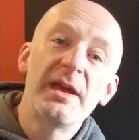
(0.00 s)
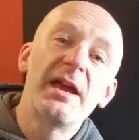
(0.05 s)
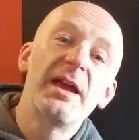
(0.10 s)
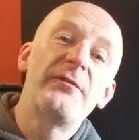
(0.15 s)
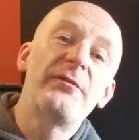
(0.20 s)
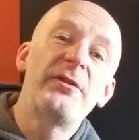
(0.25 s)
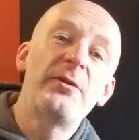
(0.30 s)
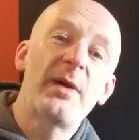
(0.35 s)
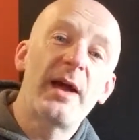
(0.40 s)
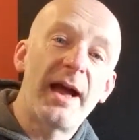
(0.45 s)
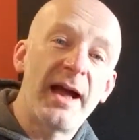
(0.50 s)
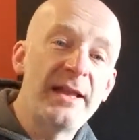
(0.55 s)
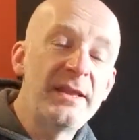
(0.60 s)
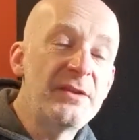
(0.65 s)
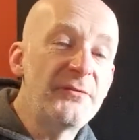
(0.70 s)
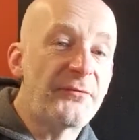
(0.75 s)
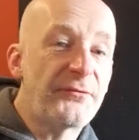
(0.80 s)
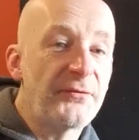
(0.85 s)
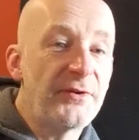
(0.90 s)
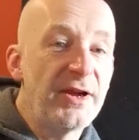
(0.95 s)
If you
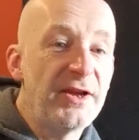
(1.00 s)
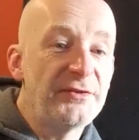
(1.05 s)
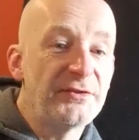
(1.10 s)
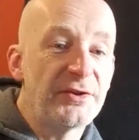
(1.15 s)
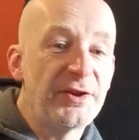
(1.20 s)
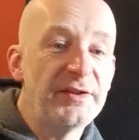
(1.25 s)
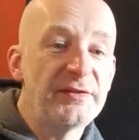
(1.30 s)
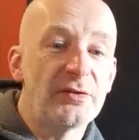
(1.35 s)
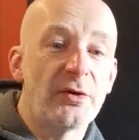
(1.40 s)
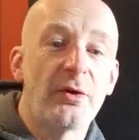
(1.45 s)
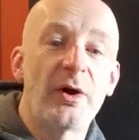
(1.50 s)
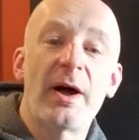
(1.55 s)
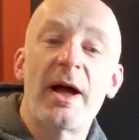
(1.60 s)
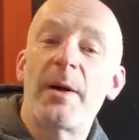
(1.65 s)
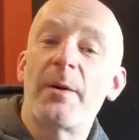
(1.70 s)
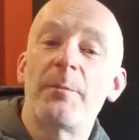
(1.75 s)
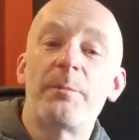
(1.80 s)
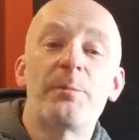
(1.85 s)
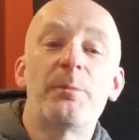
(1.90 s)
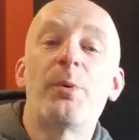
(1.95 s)
end a phrase on it, or
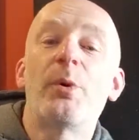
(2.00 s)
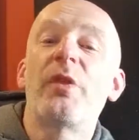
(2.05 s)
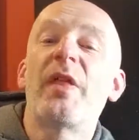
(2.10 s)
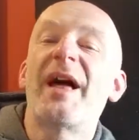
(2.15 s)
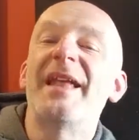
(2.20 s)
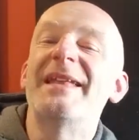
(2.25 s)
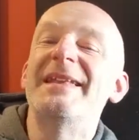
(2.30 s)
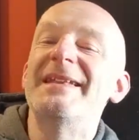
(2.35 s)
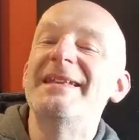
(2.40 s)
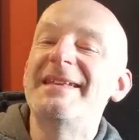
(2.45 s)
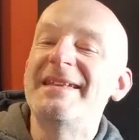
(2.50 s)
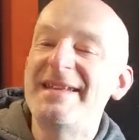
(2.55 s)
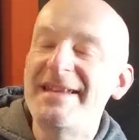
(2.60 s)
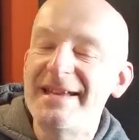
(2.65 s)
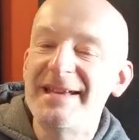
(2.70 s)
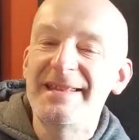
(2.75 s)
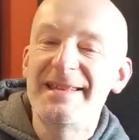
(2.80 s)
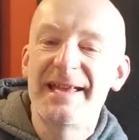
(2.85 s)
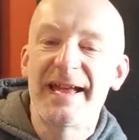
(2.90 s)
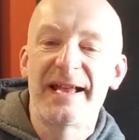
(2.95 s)
put that
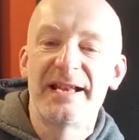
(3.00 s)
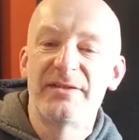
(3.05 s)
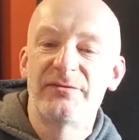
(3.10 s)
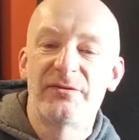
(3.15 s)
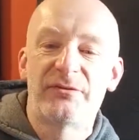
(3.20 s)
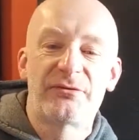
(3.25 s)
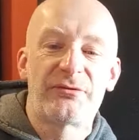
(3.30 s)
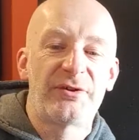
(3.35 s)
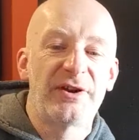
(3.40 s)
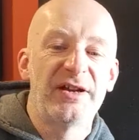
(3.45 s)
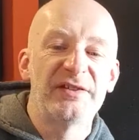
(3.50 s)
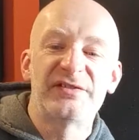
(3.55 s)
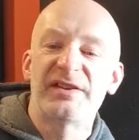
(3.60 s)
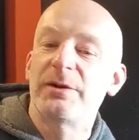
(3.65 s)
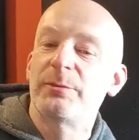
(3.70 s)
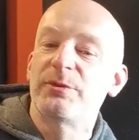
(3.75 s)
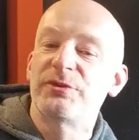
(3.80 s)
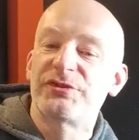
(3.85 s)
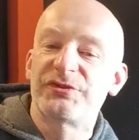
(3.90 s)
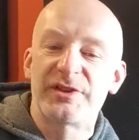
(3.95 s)
near the end of a phrase,
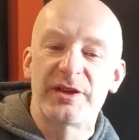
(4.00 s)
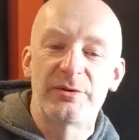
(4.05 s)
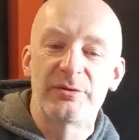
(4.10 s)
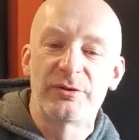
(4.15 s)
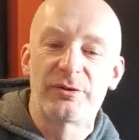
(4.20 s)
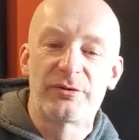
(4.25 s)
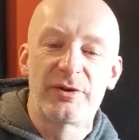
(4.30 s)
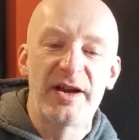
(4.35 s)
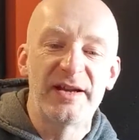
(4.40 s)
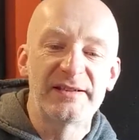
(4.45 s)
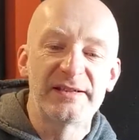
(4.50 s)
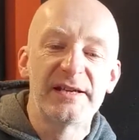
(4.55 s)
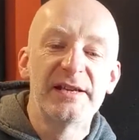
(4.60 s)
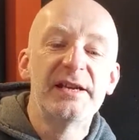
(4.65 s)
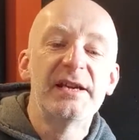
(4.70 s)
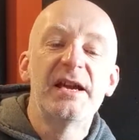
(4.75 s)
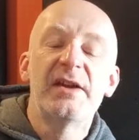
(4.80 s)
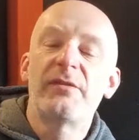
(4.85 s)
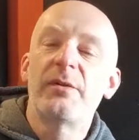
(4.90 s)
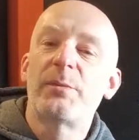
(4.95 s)
it will sound great.
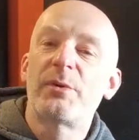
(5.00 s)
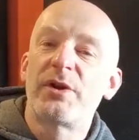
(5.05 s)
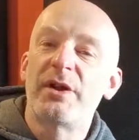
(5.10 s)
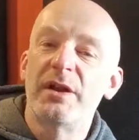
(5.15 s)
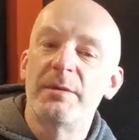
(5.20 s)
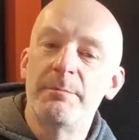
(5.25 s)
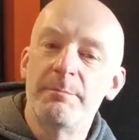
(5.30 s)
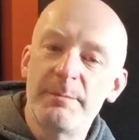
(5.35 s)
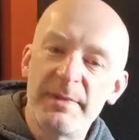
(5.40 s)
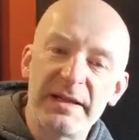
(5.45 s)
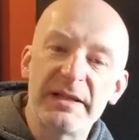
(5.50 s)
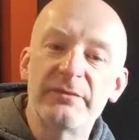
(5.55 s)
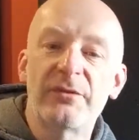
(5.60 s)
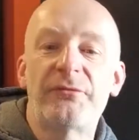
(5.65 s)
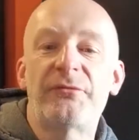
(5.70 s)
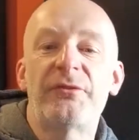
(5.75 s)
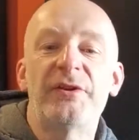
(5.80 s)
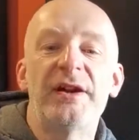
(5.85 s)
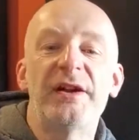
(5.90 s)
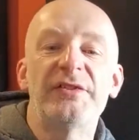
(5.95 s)
If you put it in the middle of a
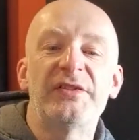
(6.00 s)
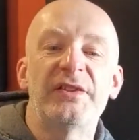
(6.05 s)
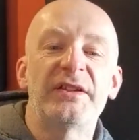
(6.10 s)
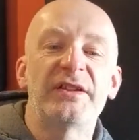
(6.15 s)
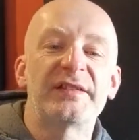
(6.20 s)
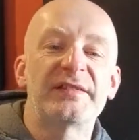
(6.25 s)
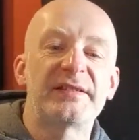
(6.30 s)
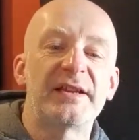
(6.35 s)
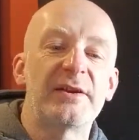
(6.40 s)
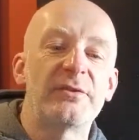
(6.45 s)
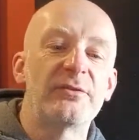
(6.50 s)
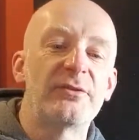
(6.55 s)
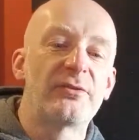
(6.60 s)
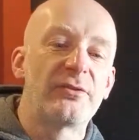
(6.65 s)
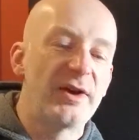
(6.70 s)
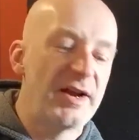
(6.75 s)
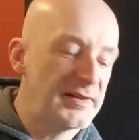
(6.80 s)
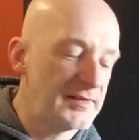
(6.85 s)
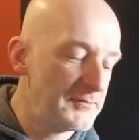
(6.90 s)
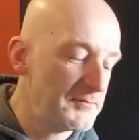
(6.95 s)
phrase, it will sound
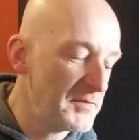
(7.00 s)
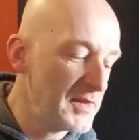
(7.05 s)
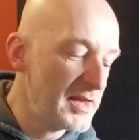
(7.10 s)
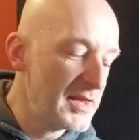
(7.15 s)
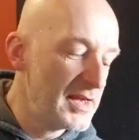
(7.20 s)
great.